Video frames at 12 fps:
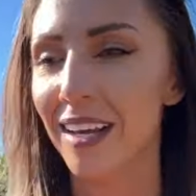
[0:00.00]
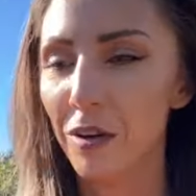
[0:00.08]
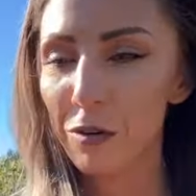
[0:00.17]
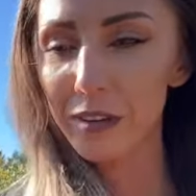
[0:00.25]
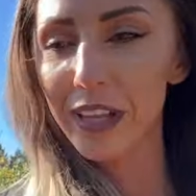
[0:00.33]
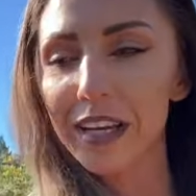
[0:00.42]

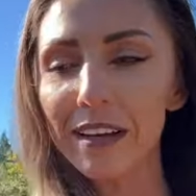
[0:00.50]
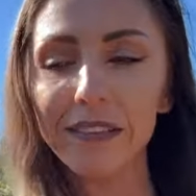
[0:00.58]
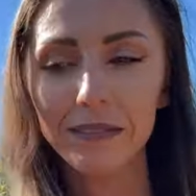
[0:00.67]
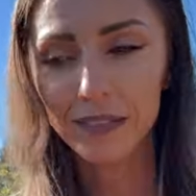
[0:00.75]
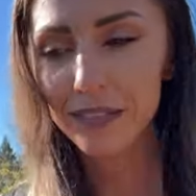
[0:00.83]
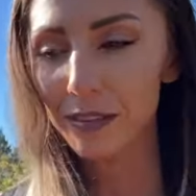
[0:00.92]
or like a
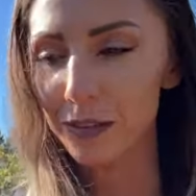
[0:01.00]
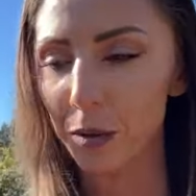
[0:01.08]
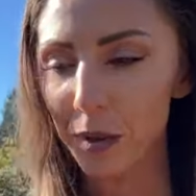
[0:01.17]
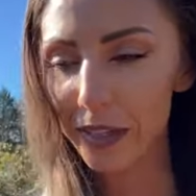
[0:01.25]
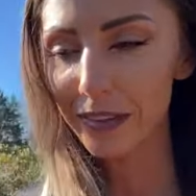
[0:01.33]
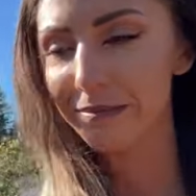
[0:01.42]

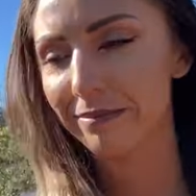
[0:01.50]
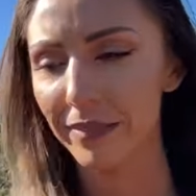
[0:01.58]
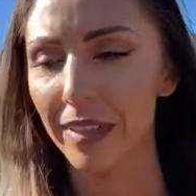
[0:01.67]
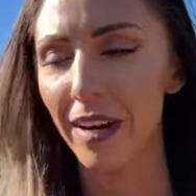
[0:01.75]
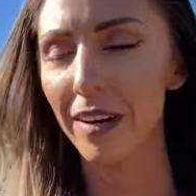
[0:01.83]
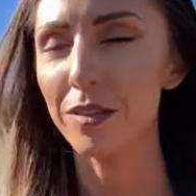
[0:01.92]
toy,
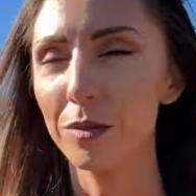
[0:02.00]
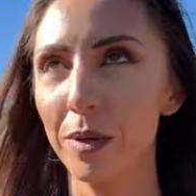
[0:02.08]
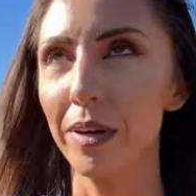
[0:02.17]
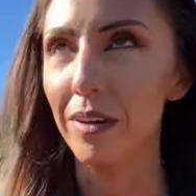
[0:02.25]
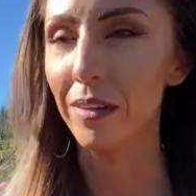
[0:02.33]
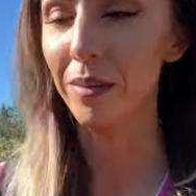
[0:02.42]
not a
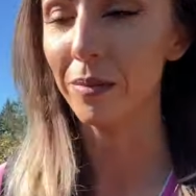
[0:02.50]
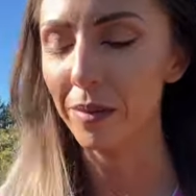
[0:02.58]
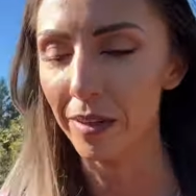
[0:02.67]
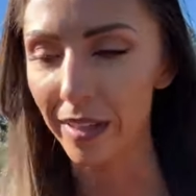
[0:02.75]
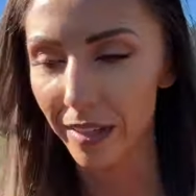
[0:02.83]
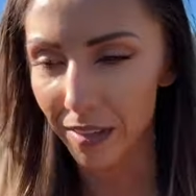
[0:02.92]
toy hauler, what
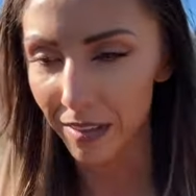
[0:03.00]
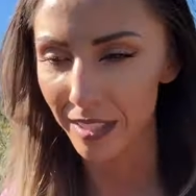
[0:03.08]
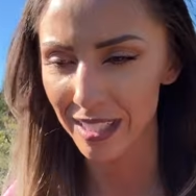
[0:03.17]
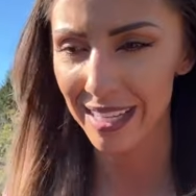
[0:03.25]
are they called?